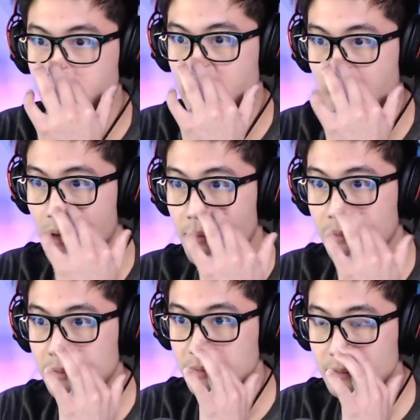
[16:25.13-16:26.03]
Um,
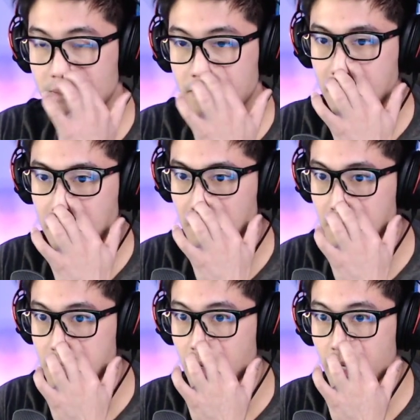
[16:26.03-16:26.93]

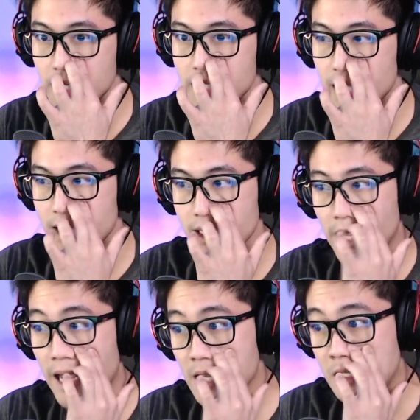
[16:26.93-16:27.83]
I'm sorry you're sad
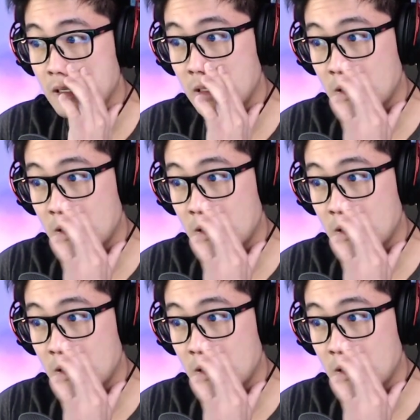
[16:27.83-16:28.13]
today, Ash.